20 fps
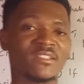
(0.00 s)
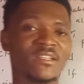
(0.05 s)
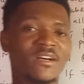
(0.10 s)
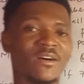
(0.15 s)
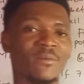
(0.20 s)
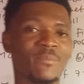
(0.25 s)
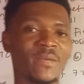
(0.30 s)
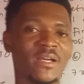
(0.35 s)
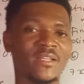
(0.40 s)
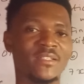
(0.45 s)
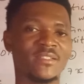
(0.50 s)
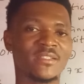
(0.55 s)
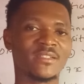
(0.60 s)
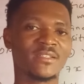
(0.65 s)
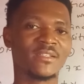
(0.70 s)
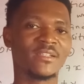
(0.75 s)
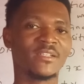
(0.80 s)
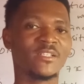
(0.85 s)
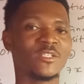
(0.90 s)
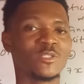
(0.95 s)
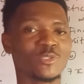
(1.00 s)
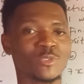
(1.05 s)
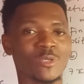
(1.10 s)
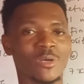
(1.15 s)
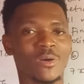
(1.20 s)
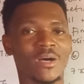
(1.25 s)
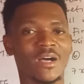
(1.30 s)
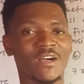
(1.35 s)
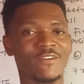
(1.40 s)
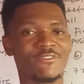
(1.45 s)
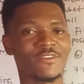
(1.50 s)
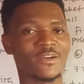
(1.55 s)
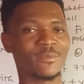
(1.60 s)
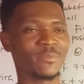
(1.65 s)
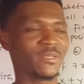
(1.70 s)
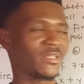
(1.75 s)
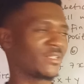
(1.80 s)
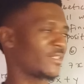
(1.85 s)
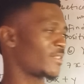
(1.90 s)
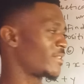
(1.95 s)
taking our mind to our
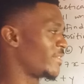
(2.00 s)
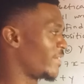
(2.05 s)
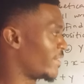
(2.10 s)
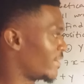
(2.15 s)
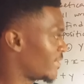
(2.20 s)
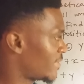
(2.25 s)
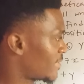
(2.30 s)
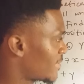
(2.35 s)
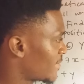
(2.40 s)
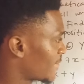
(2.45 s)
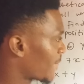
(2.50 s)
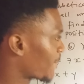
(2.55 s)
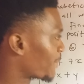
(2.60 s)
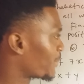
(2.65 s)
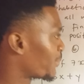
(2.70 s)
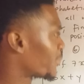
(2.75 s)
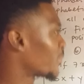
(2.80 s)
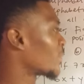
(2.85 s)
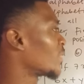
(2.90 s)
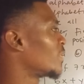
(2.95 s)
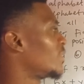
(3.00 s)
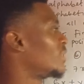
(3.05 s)
alphabet. Yes.